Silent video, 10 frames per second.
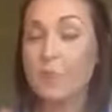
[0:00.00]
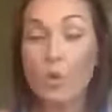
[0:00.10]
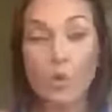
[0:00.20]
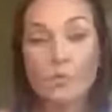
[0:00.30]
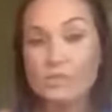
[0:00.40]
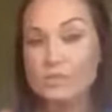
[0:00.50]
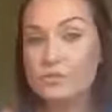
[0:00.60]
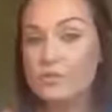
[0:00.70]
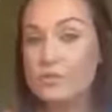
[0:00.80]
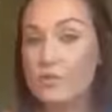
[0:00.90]
or just
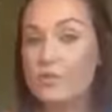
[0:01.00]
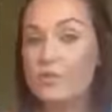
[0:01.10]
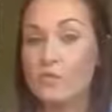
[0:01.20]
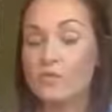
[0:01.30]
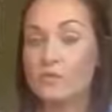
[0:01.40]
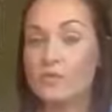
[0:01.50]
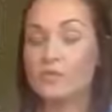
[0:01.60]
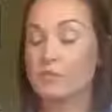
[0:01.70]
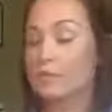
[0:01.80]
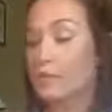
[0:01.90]
Google full
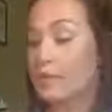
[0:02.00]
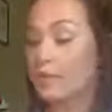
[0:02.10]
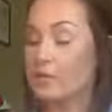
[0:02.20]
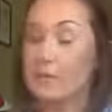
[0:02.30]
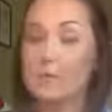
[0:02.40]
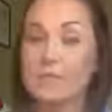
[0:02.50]
spectrum plant, okay?